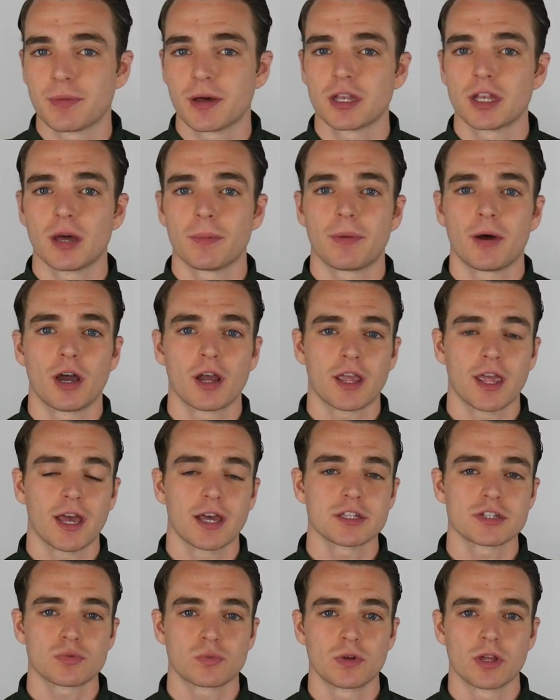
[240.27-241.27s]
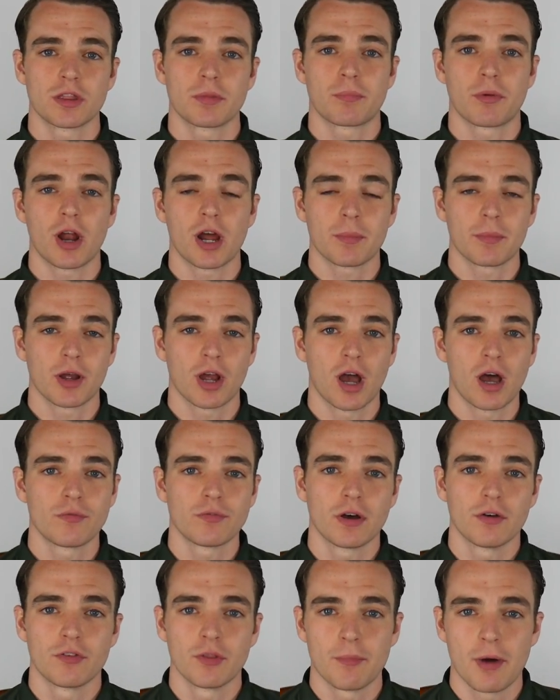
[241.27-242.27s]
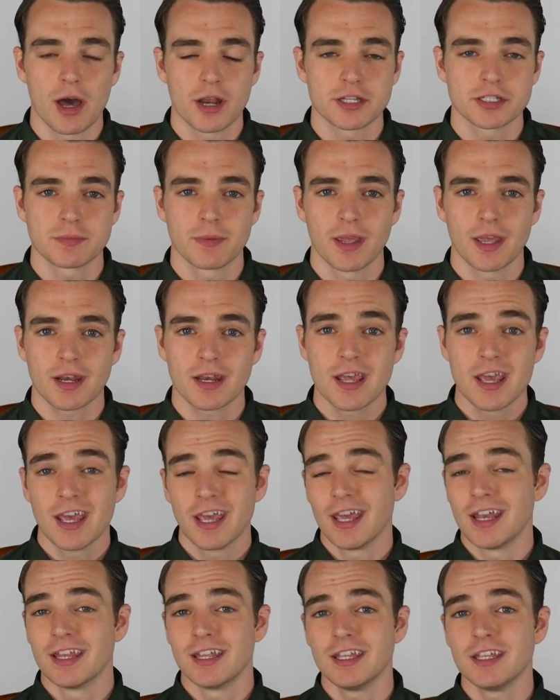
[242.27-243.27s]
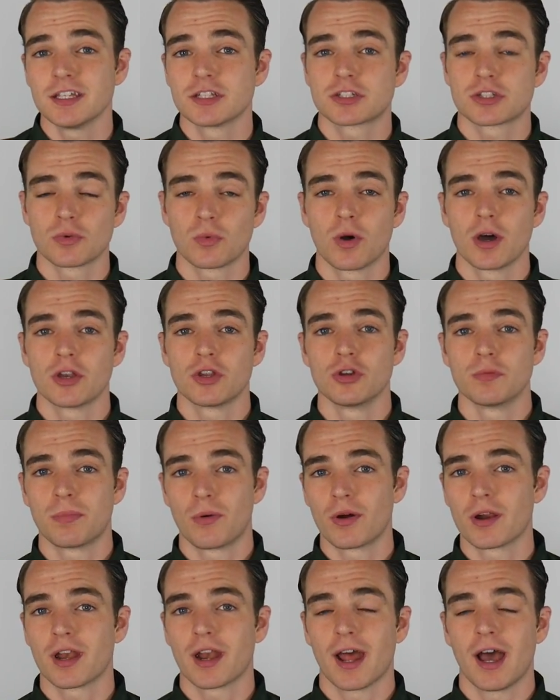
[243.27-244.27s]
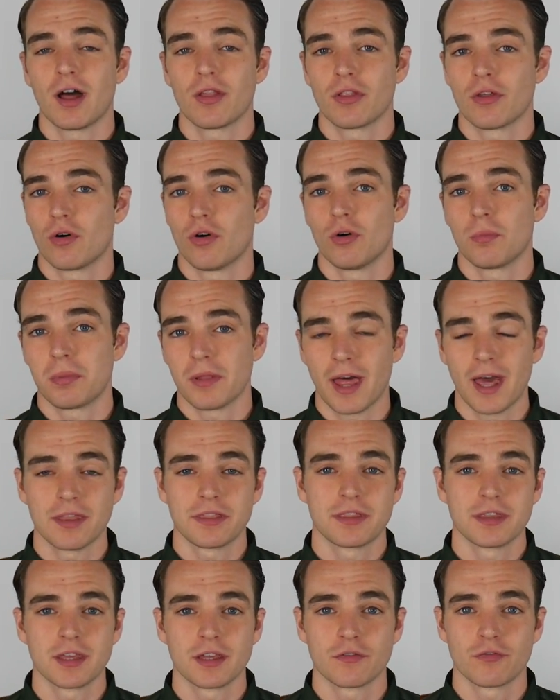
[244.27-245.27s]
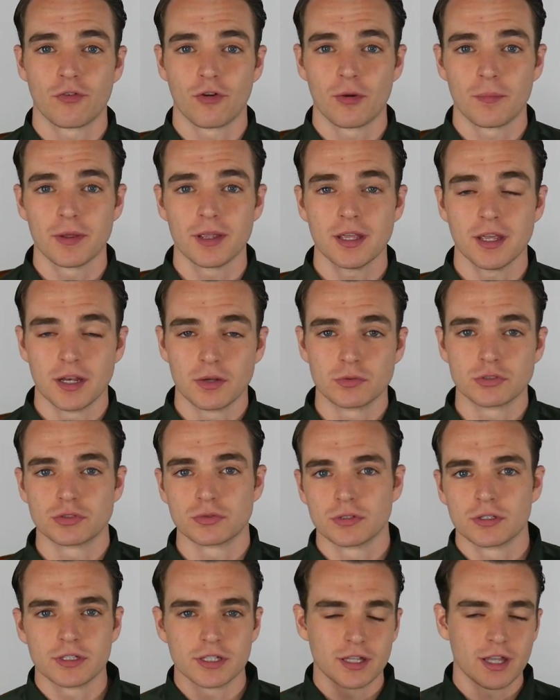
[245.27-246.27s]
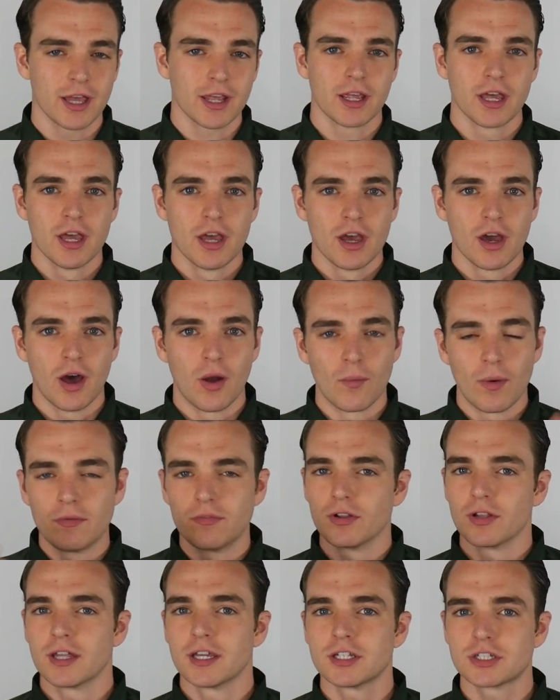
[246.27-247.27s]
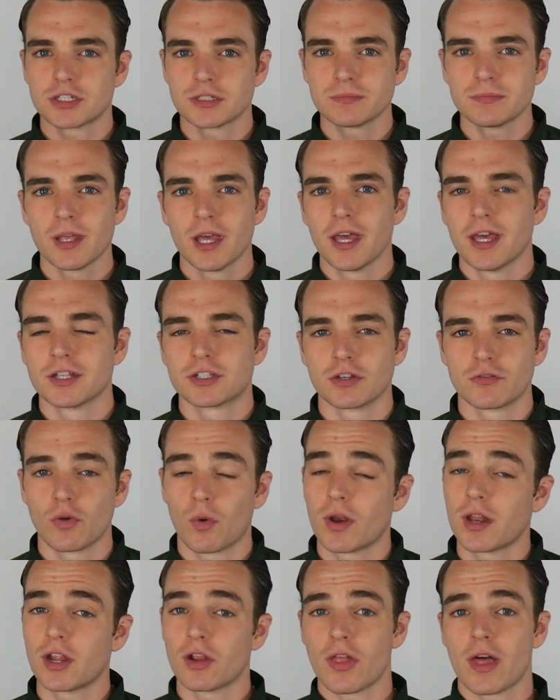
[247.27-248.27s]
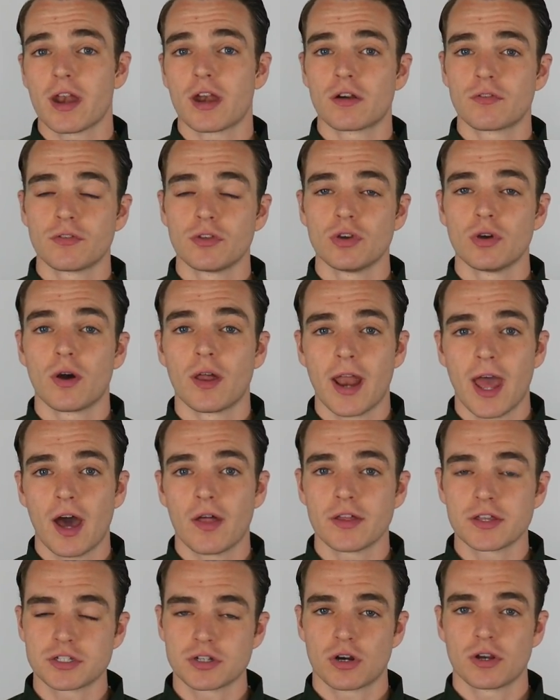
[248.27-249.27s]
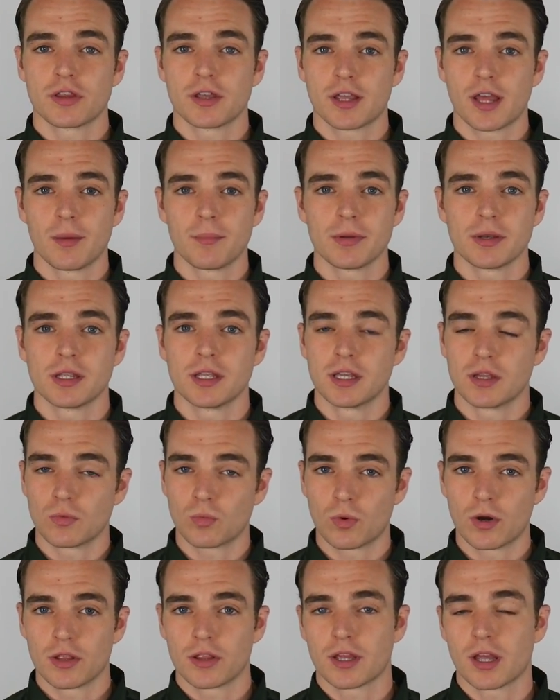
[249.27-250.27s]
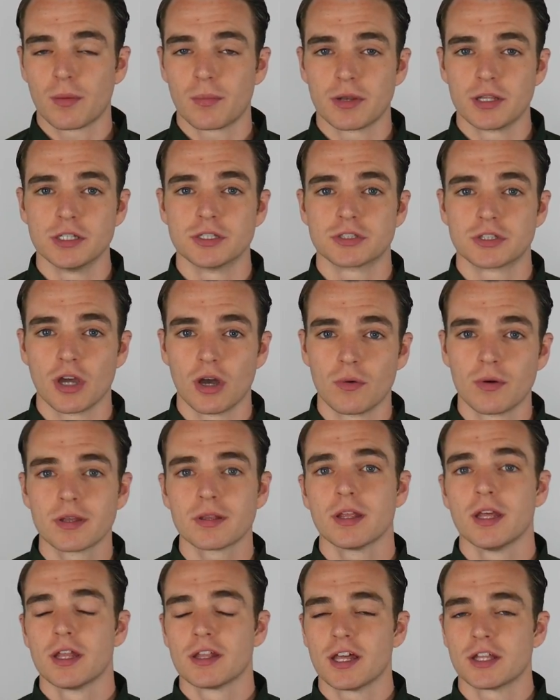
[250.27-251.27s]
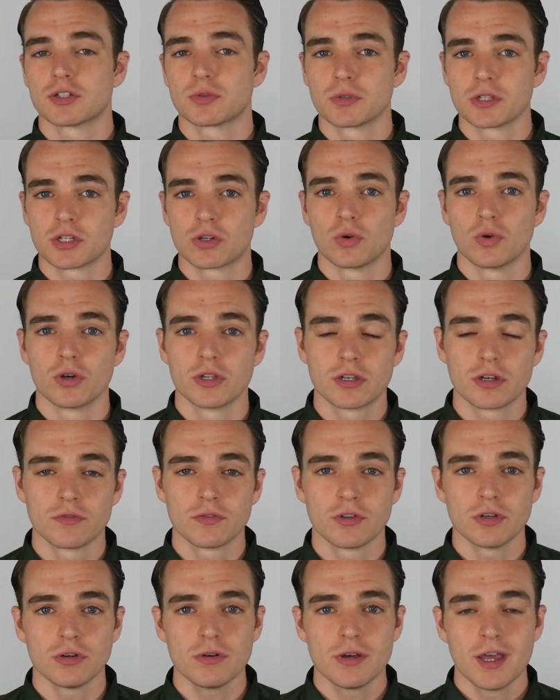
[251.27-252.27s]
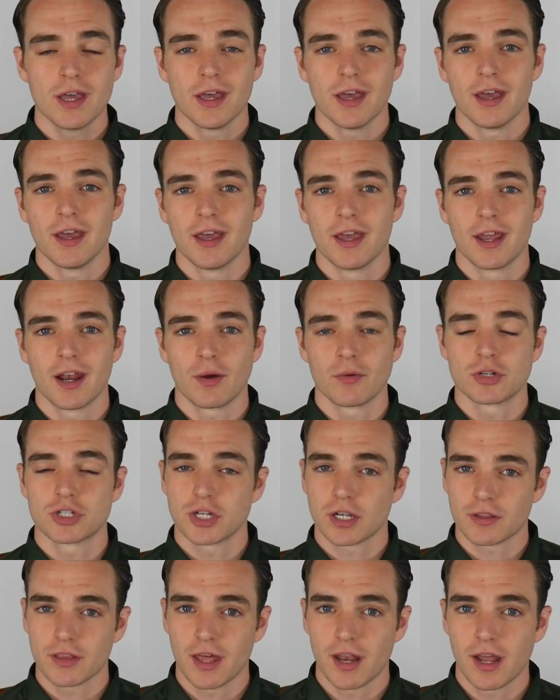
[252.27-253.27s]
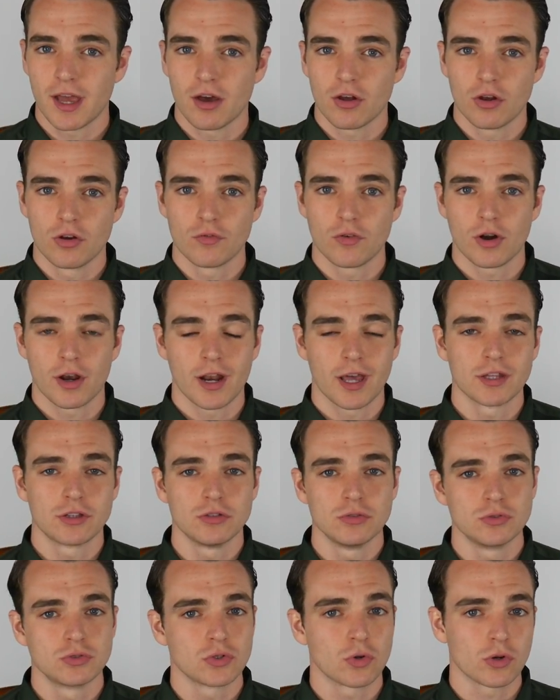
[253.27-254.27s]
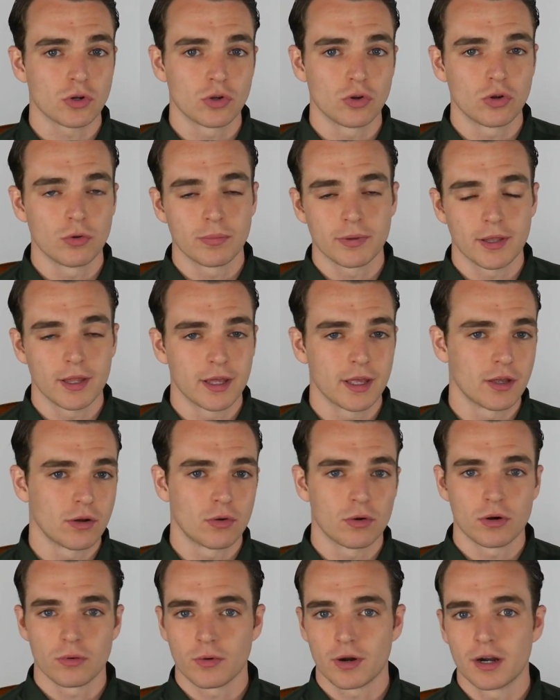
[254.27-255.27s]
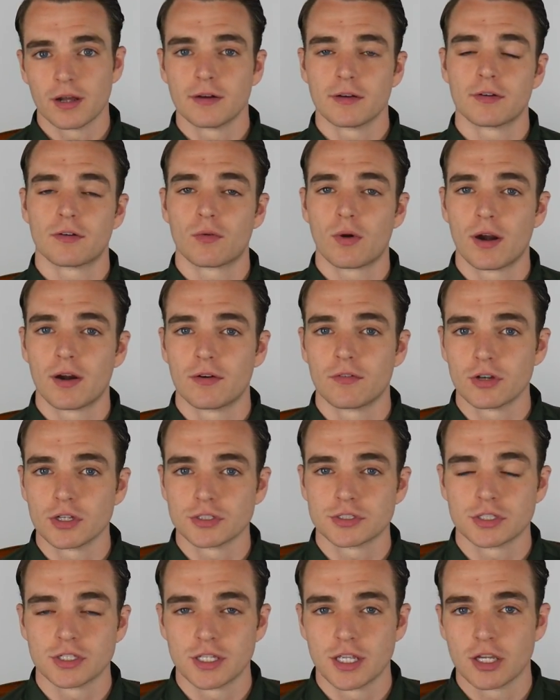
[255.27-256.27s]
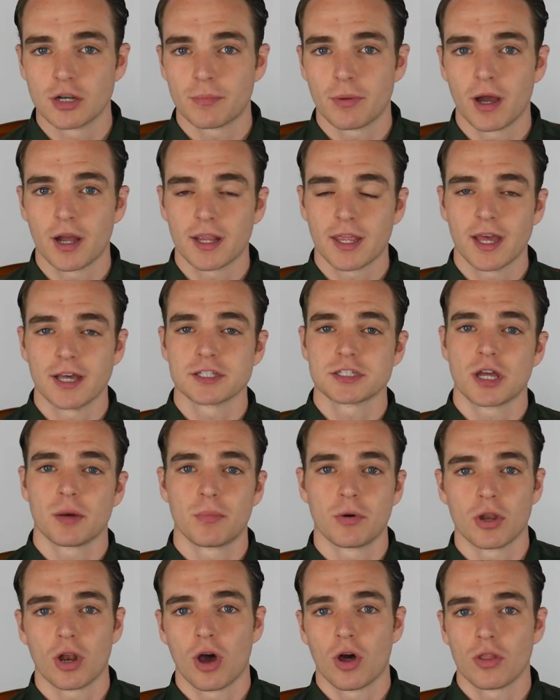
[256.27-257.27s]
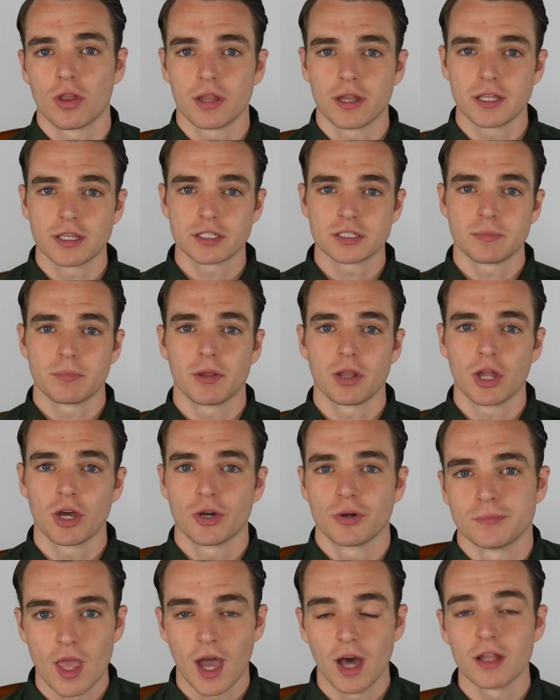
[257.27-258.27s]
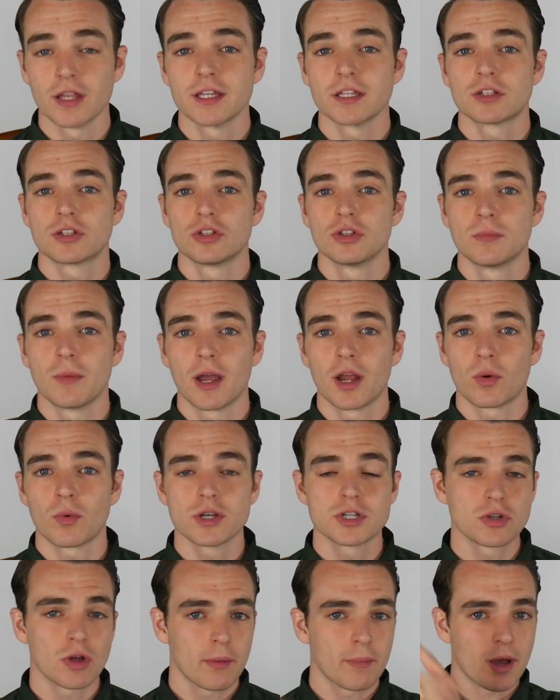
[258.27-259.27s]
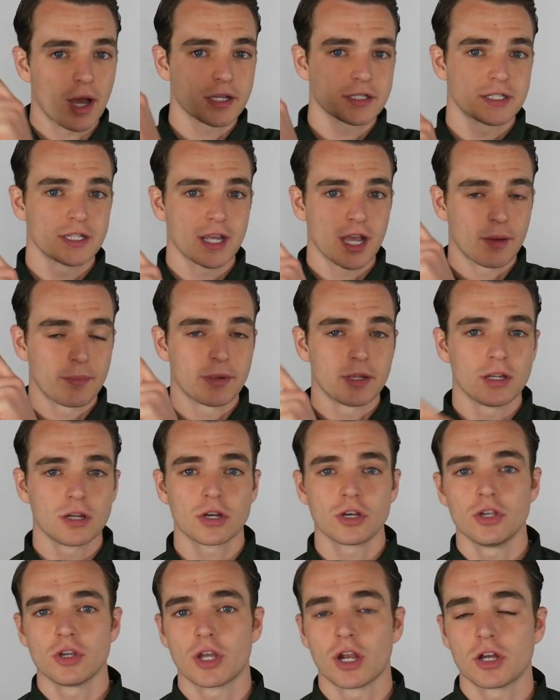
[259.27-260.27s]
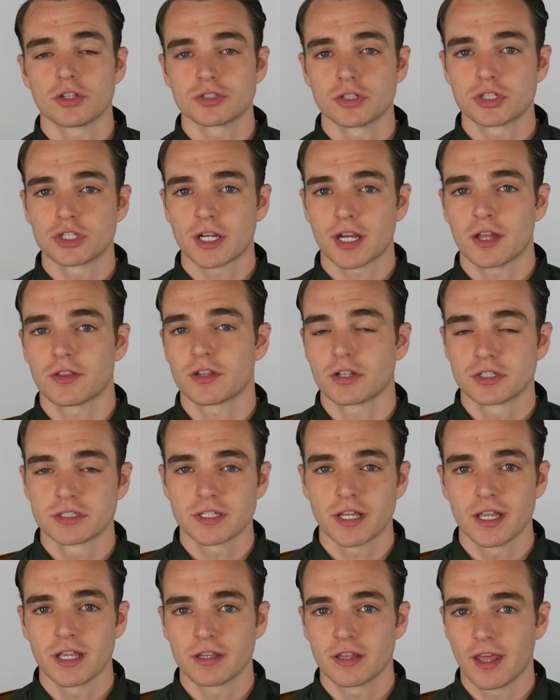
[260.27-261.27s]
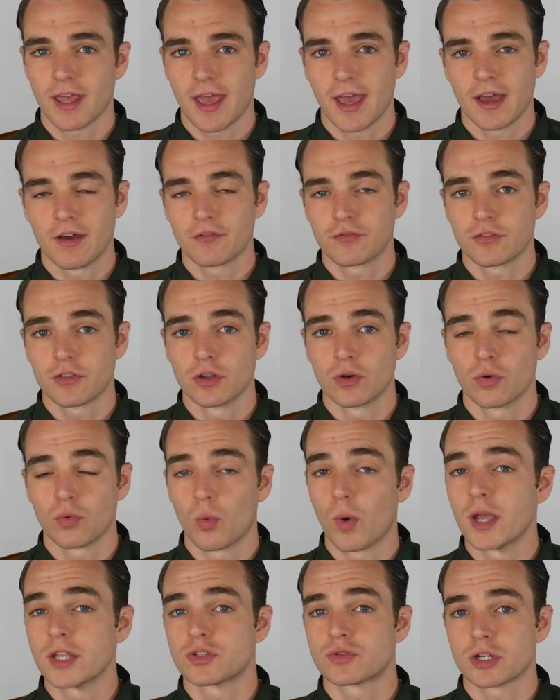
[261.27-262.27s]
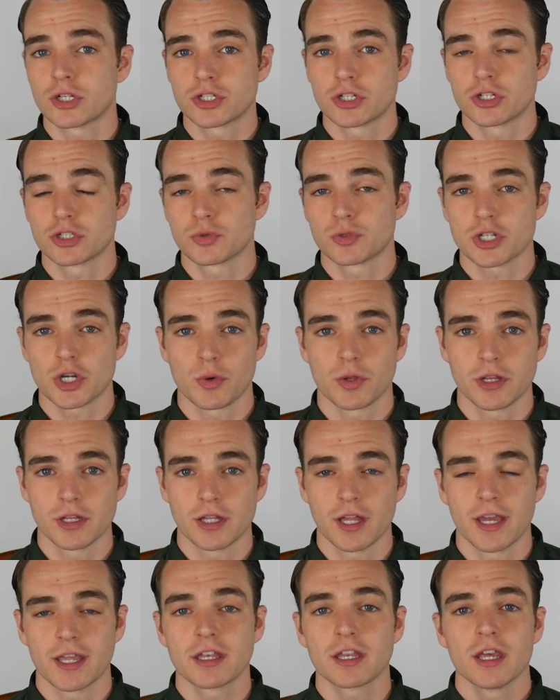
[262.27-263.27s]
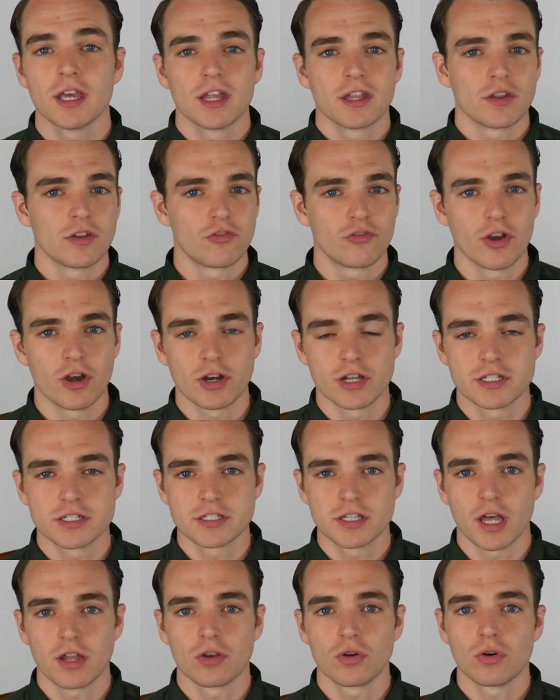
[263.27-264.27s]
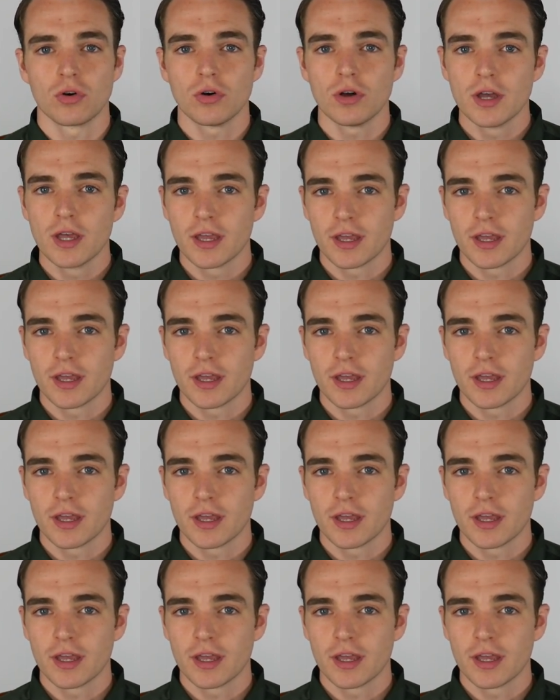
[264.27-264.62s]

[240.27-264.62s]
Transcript: Buttoned Up Podcast, with Brock McGough of The Modest Man, and he is the one who pointed out the whole plaid thing for me, and it was really like a revelation. So if you want to hear that interview on how they started the company and where the company is going, that's a really cool interview. And I would check that out over on iTunes or Google Play or wherever else you can get your podcasts. I'll put all the links below. I'll link to my original unboxing up here. You can also check out their site. They have the white dress shirts, which I really liked. The very subtle,